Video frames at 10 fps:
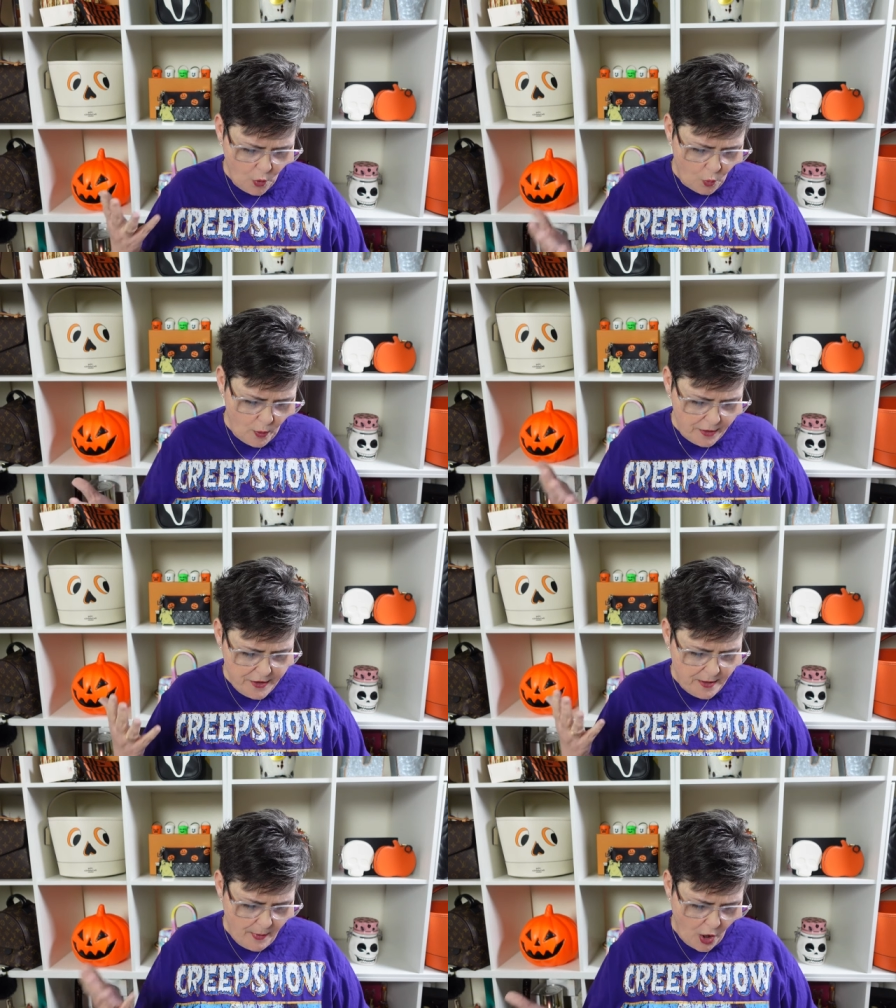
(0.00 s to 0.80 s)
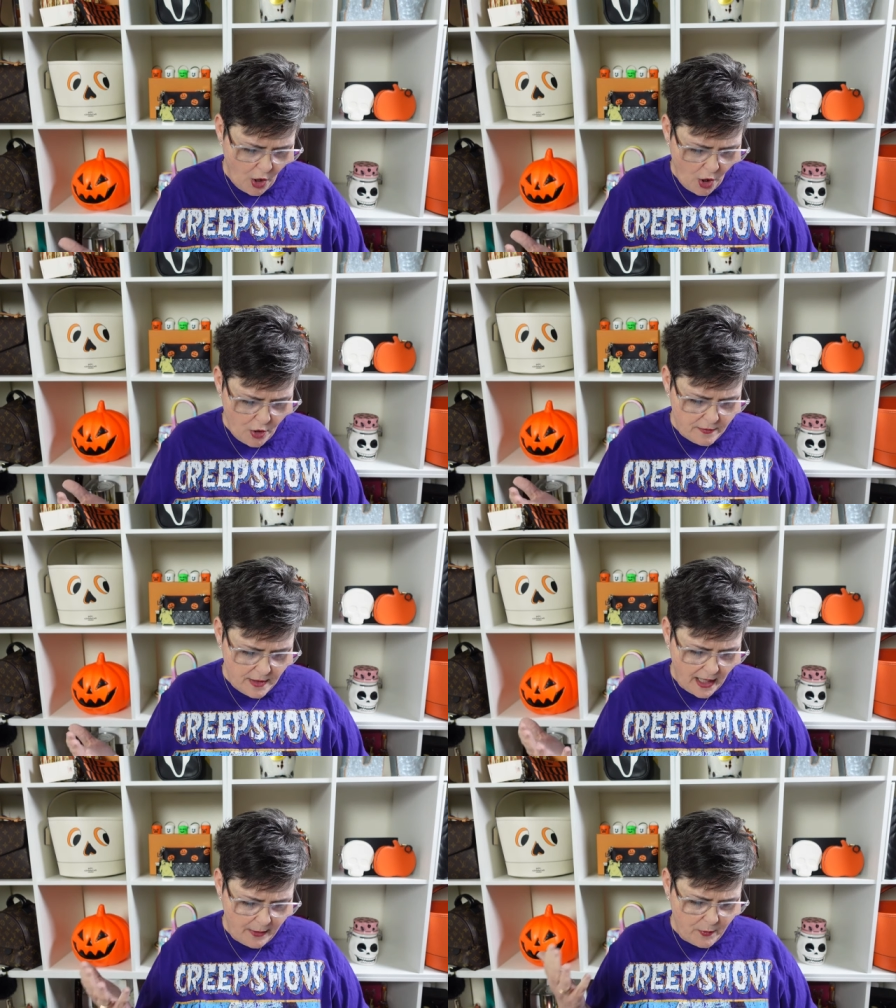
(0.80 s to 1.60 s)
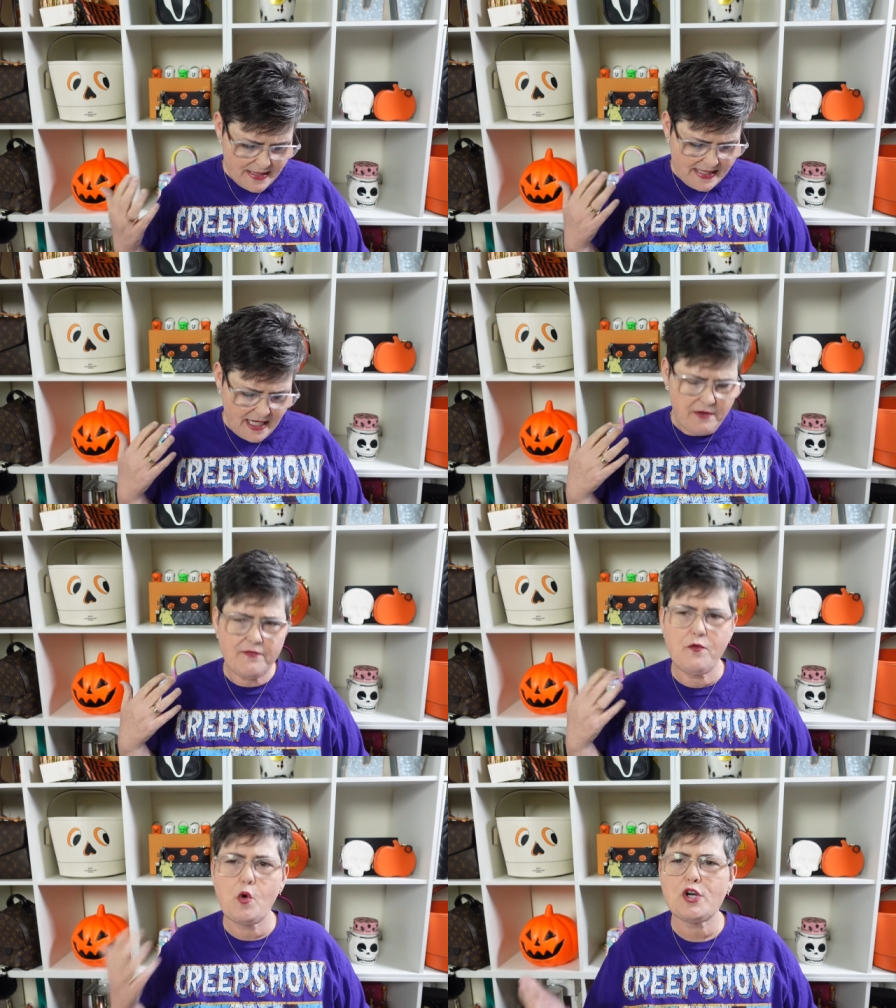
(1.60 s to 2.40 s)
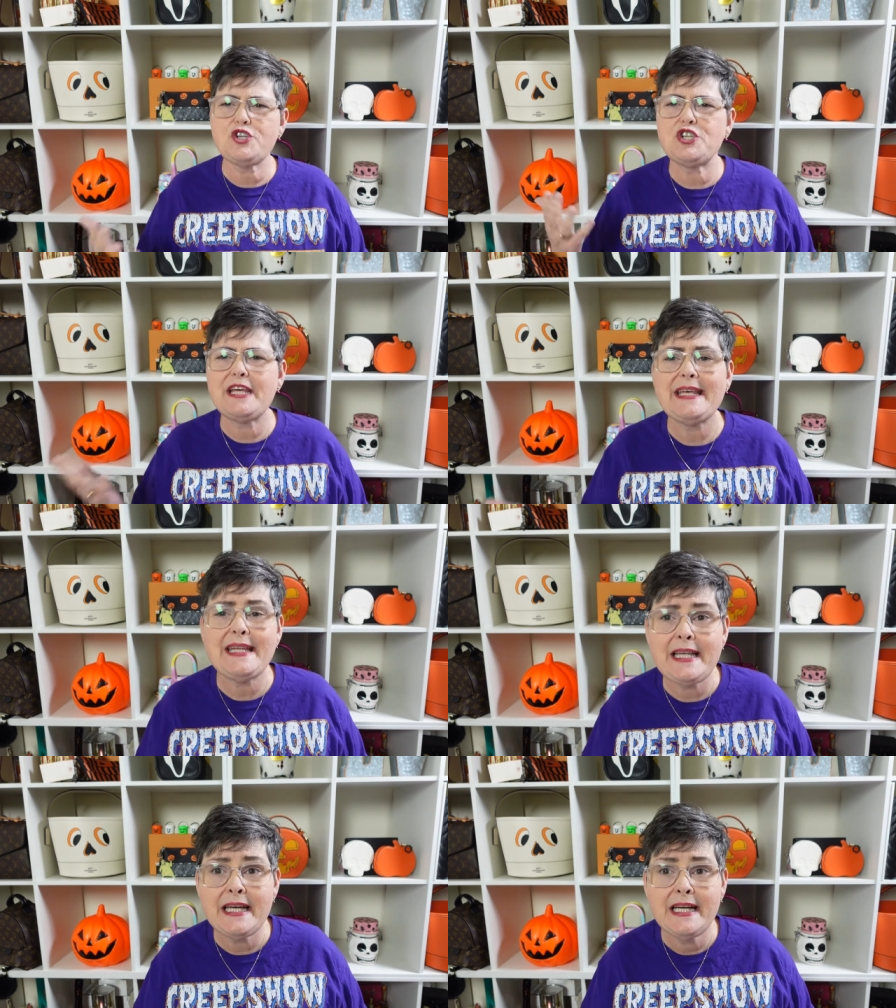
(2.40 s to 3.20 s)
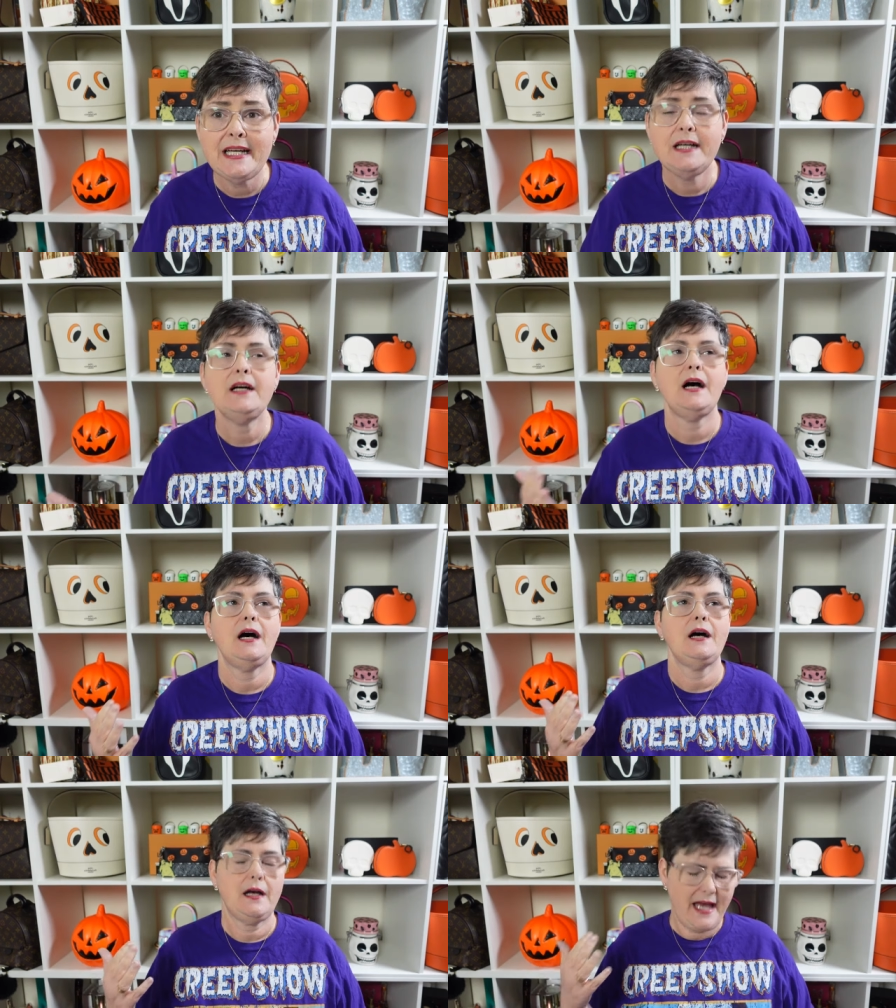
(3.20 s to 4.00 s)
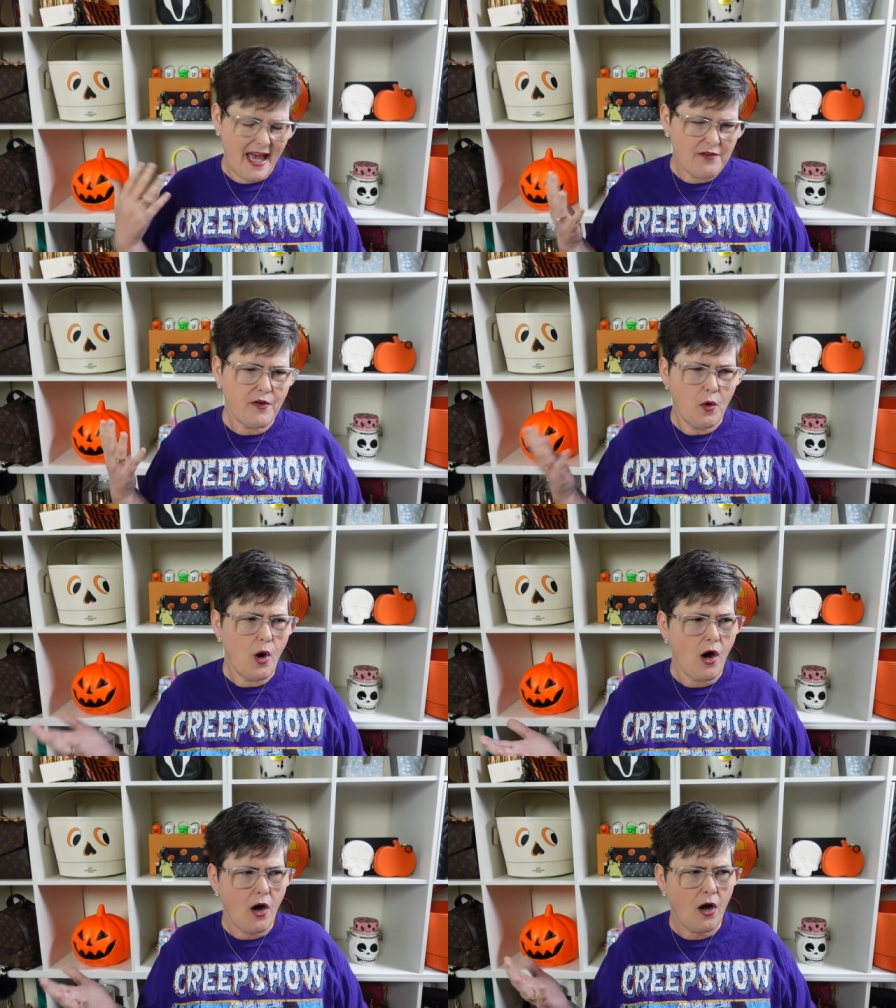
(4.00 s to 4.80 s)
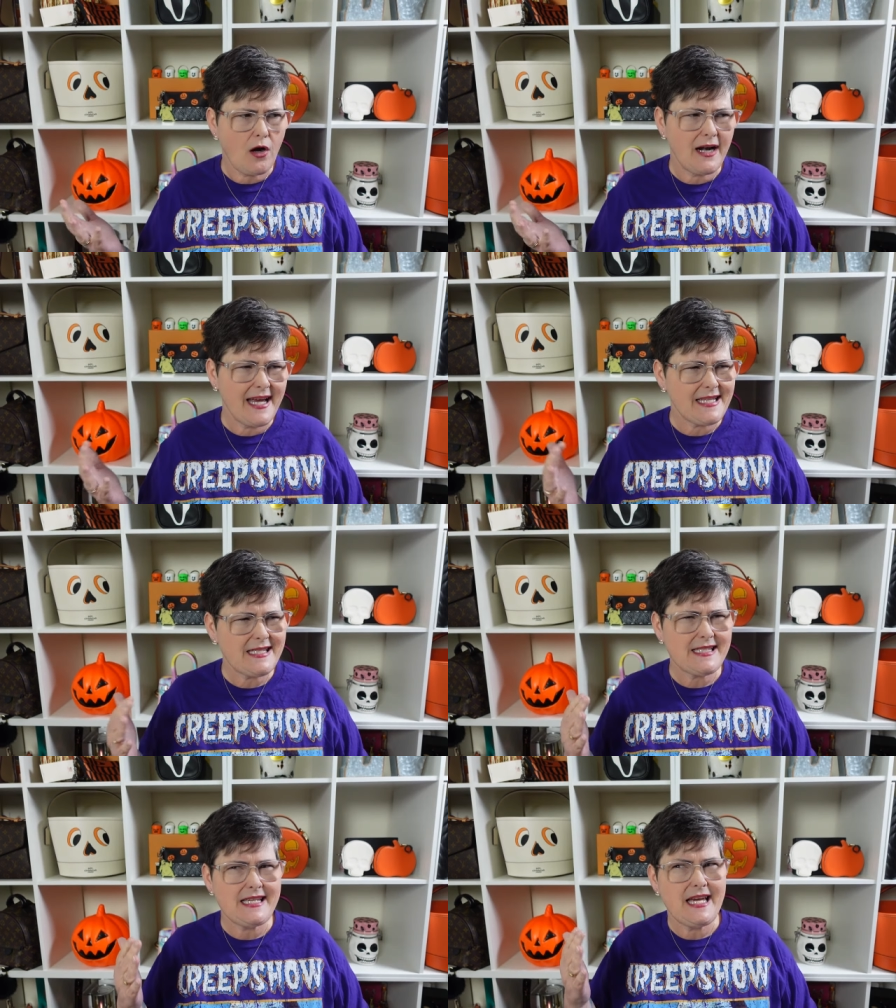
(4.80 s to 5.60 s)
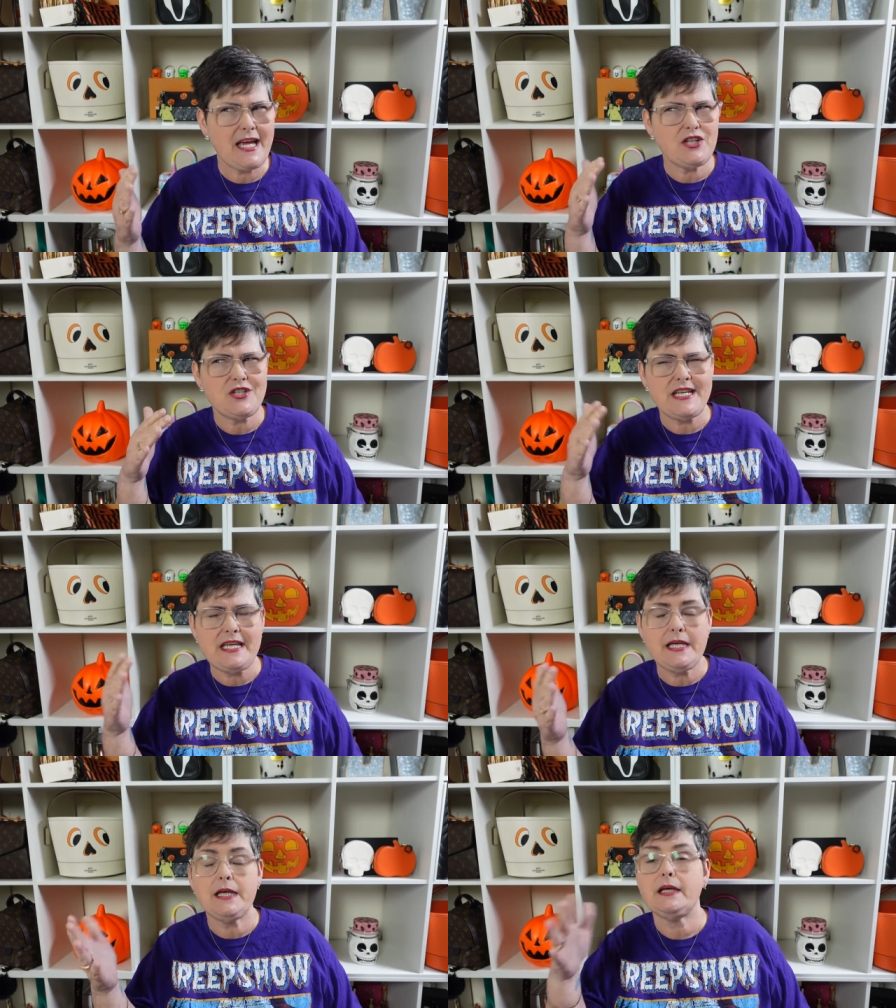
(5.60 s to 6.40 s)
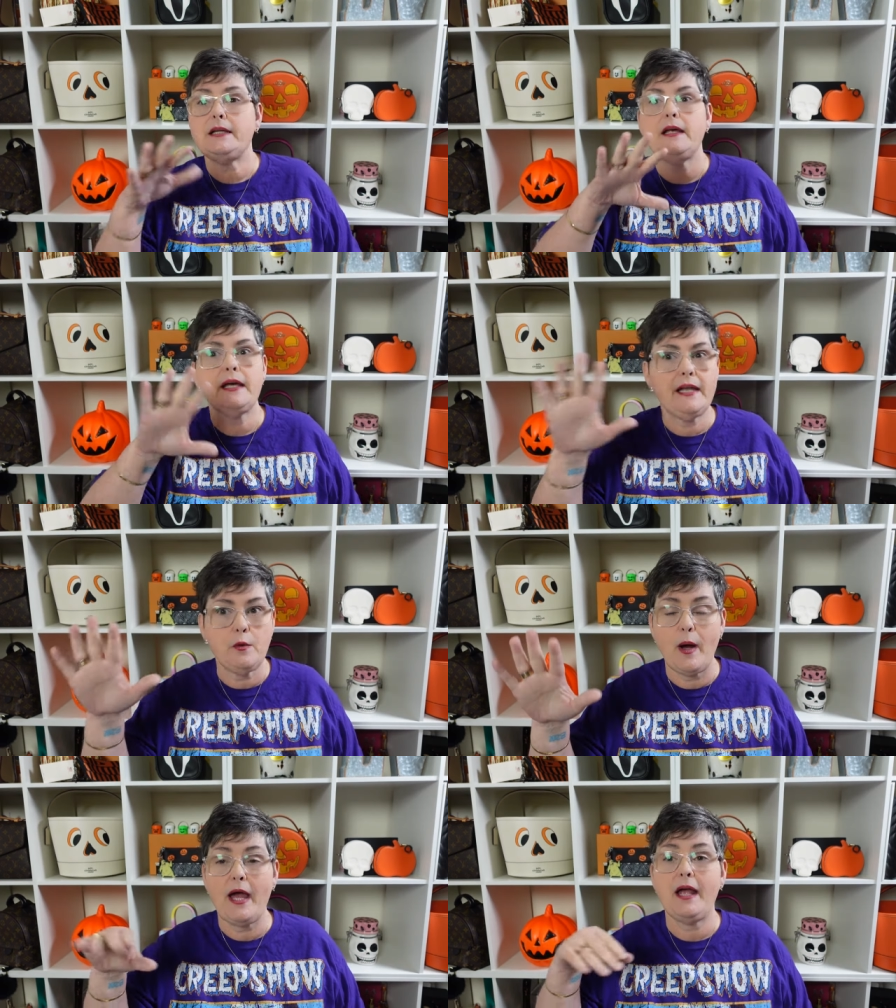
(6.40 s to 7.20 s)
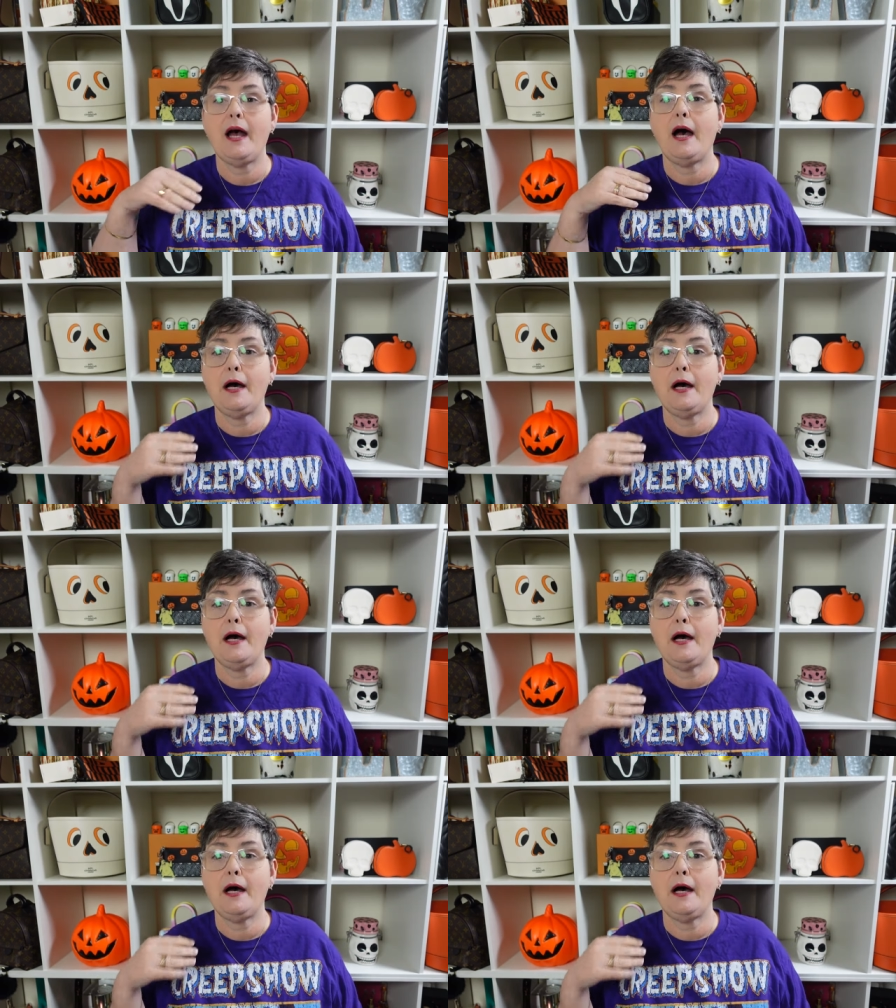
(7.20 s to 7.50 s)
William R. I want to say Forschten. F-O-R-S-C-H-T-E-N. Anyway,